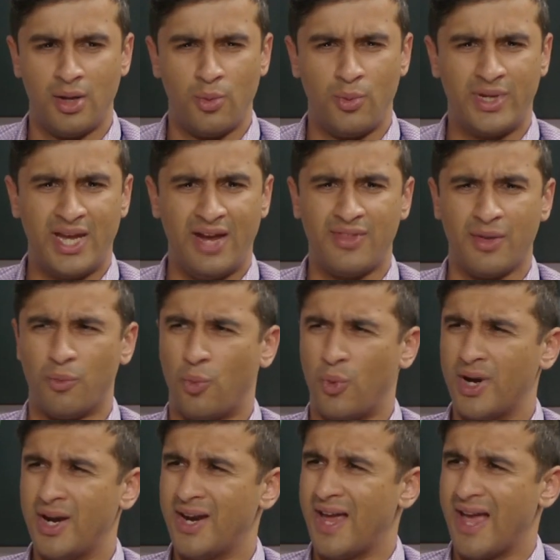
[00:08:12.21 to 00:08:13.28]
we gave them
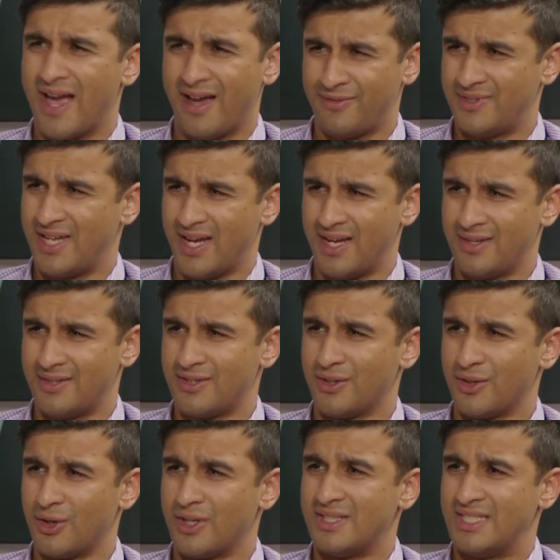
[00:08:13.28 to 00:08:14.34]
one and a half days to
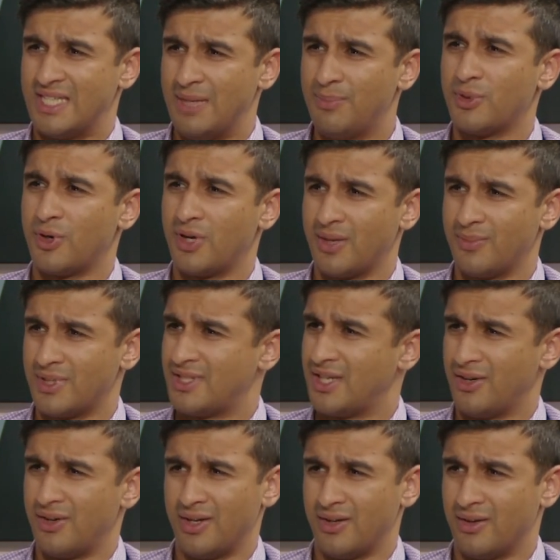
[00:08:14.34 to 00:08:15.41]
learn deep learning
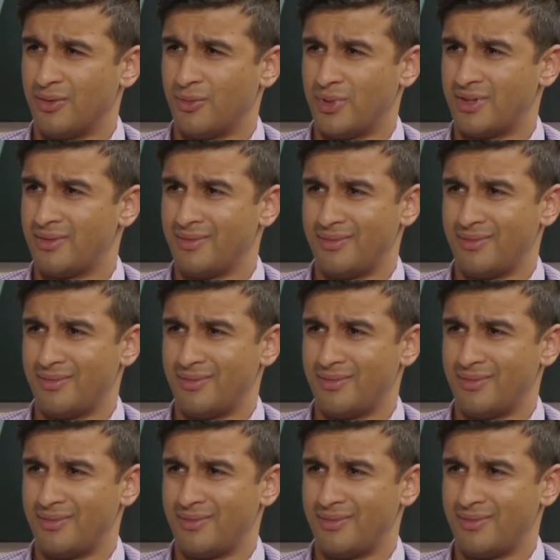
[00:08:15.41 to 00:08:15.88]
material with,